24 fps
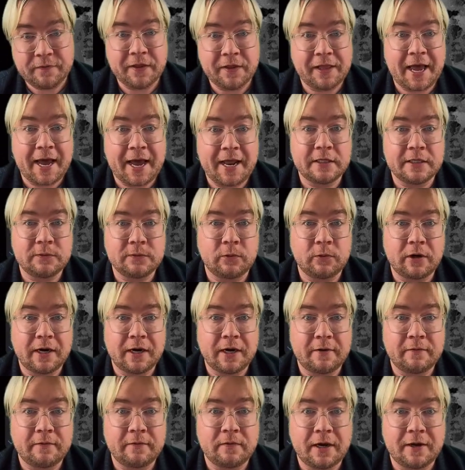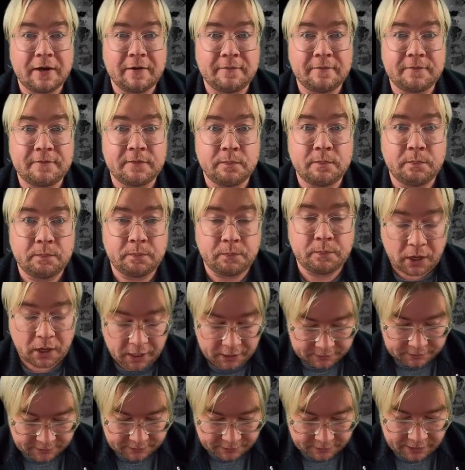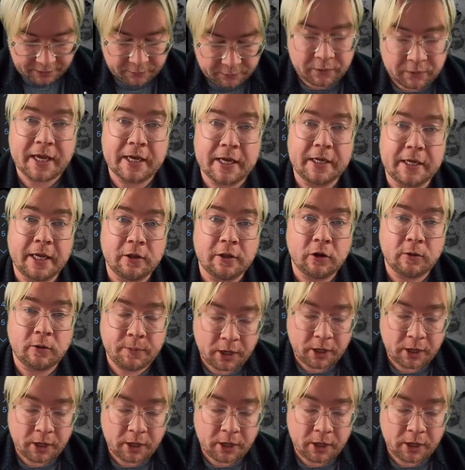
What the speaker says: of the lattice where I've boxed it in with that yellow